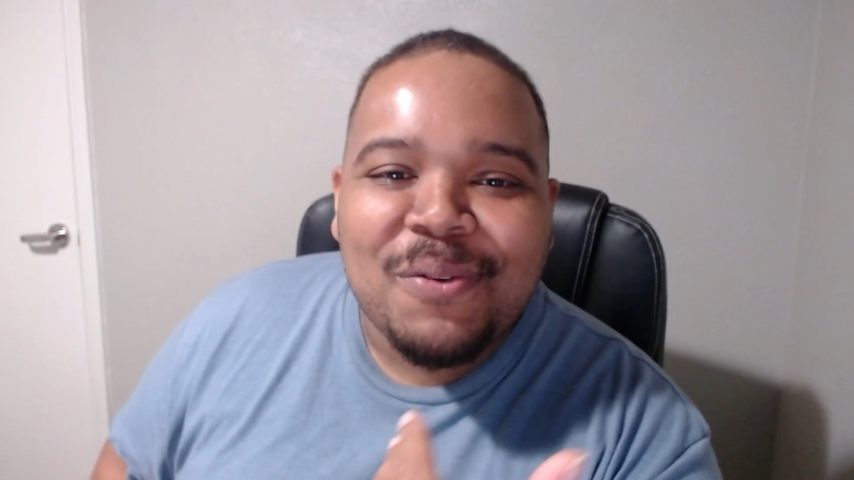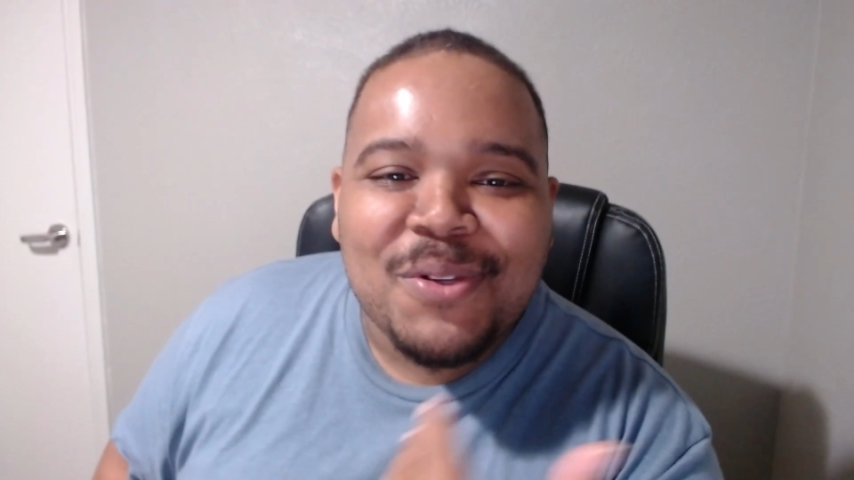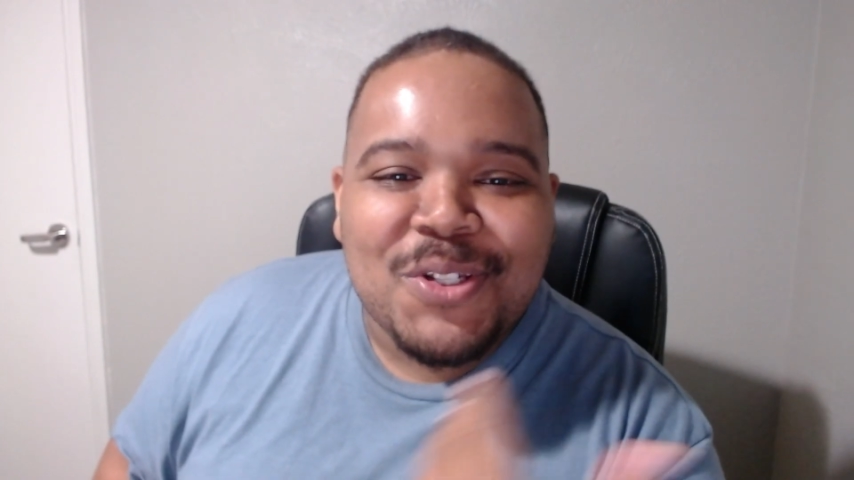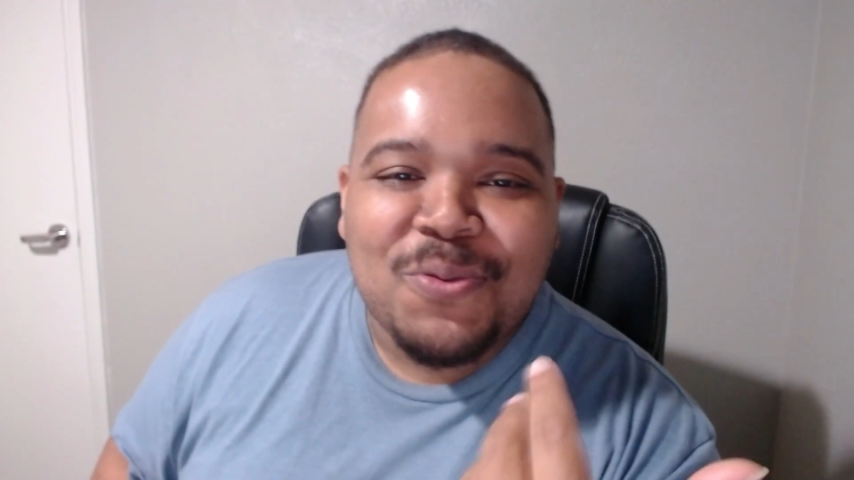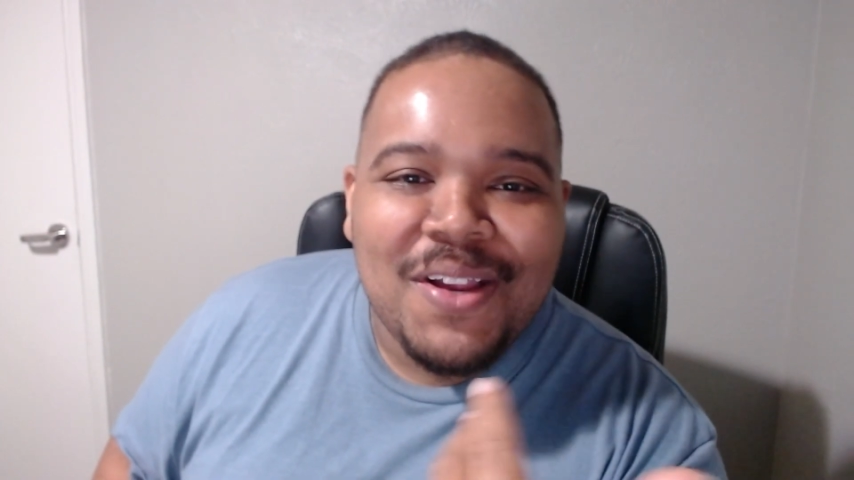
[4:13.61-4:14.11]

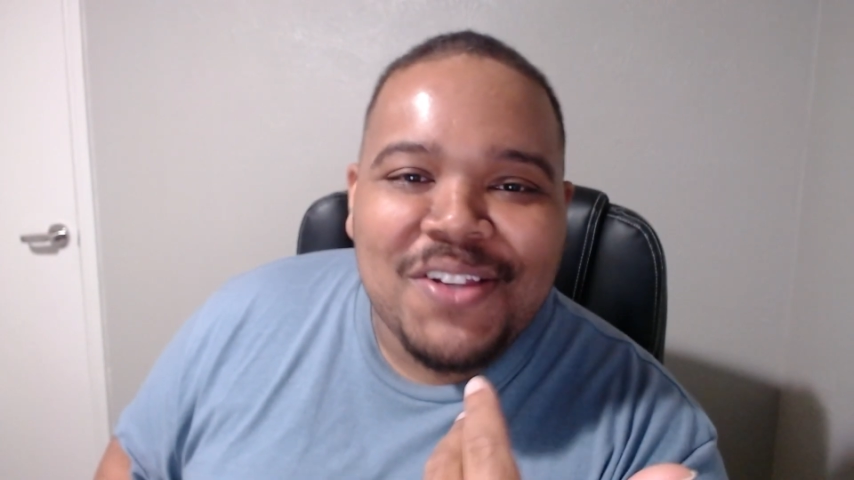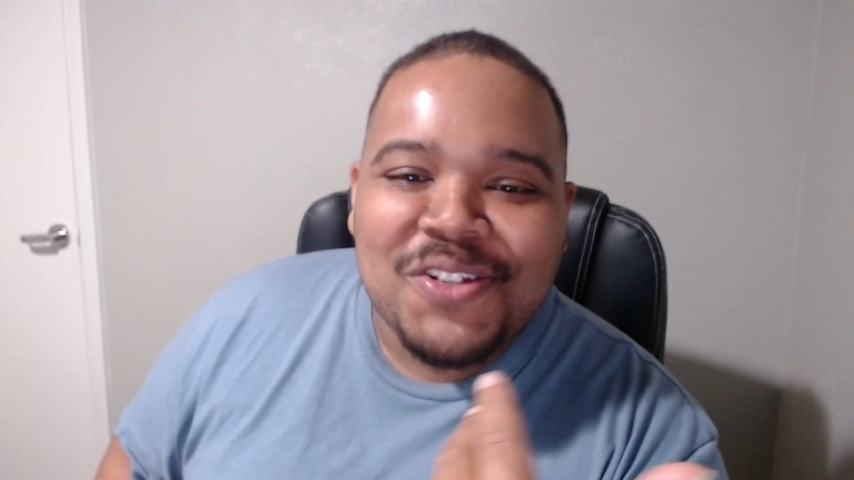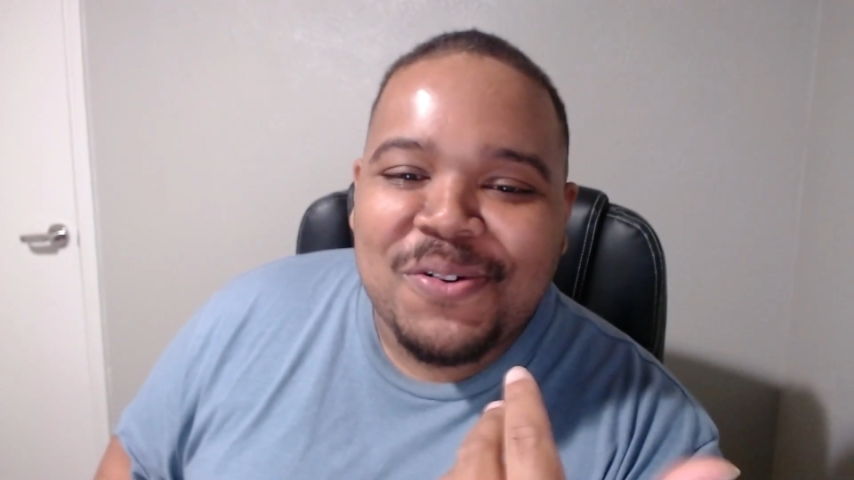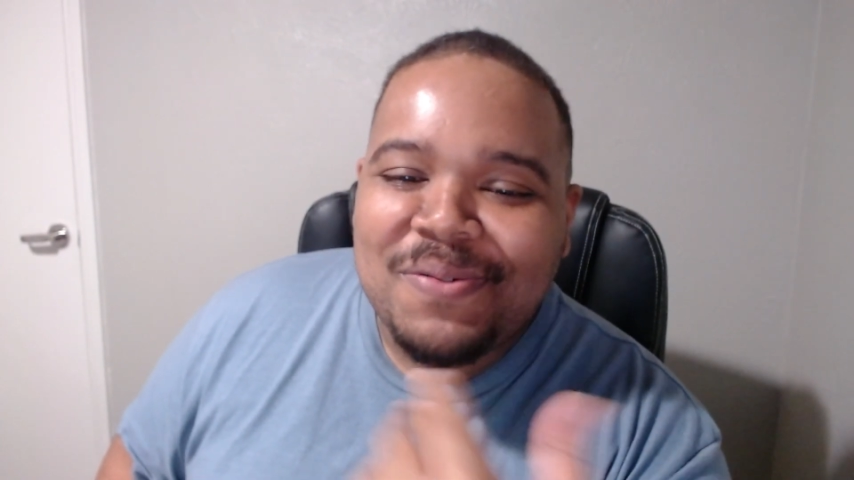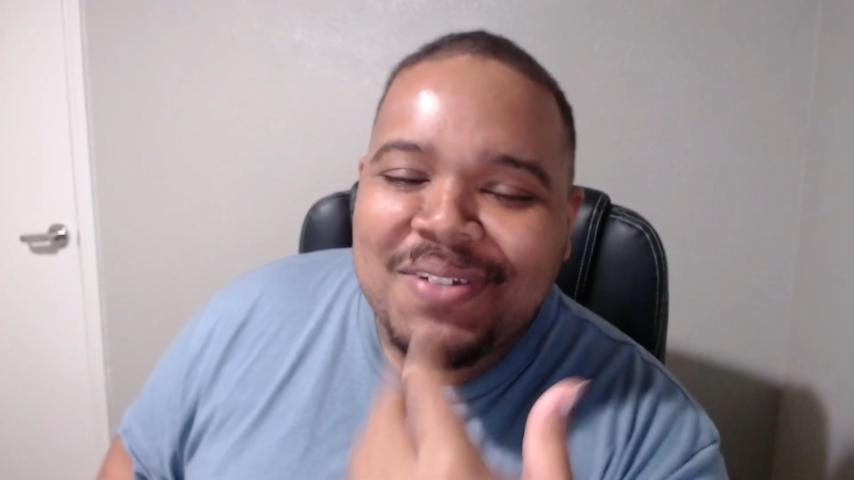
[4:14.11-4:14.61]
which is
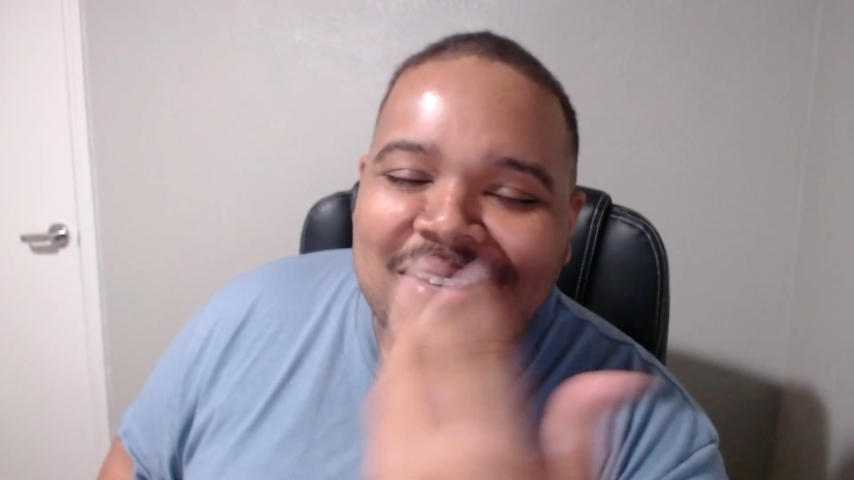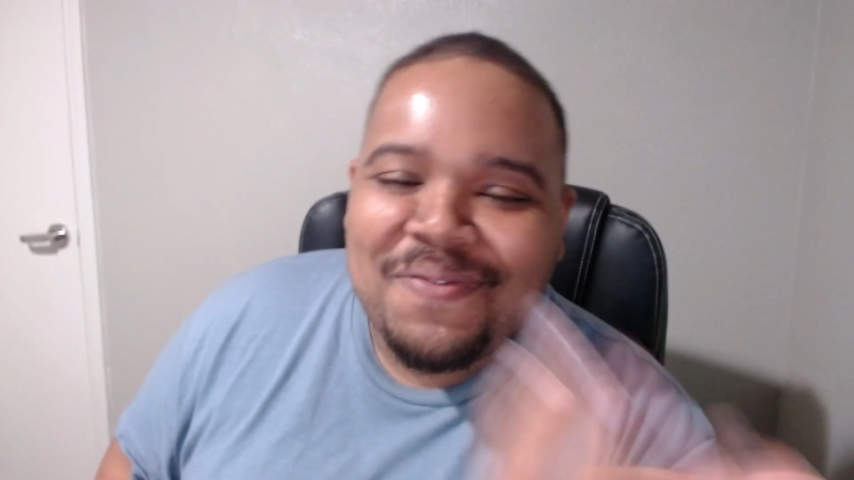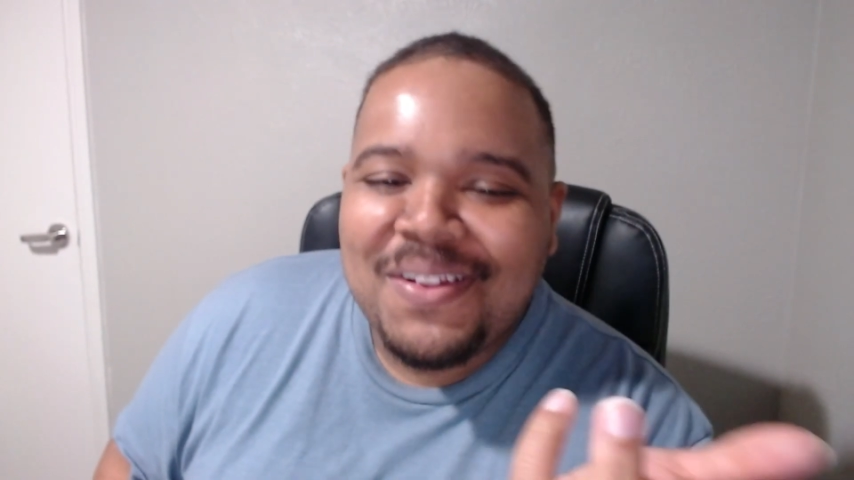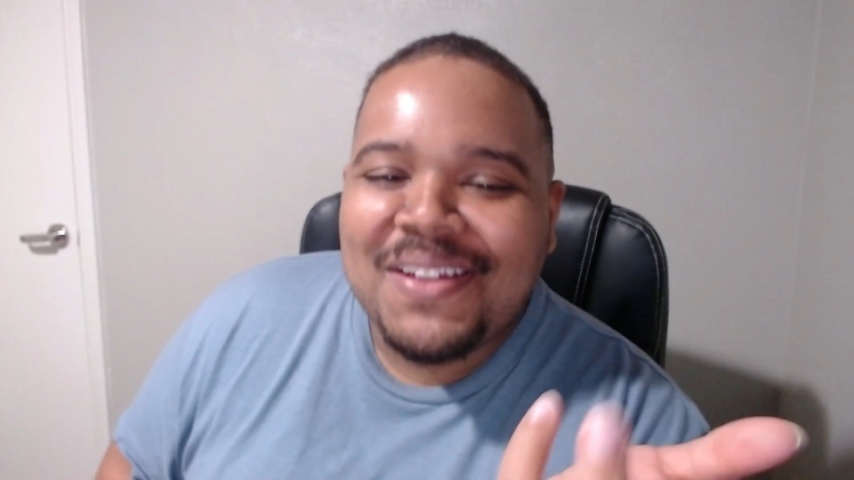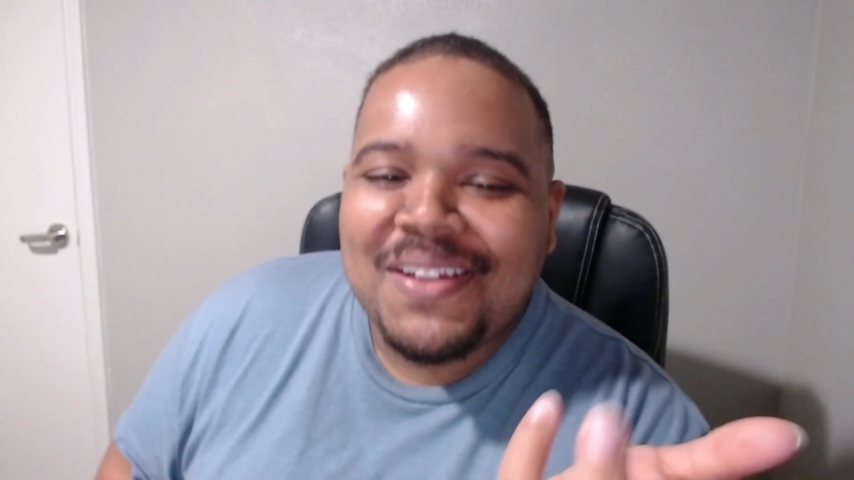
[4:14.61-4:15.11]
Reginald, which I feel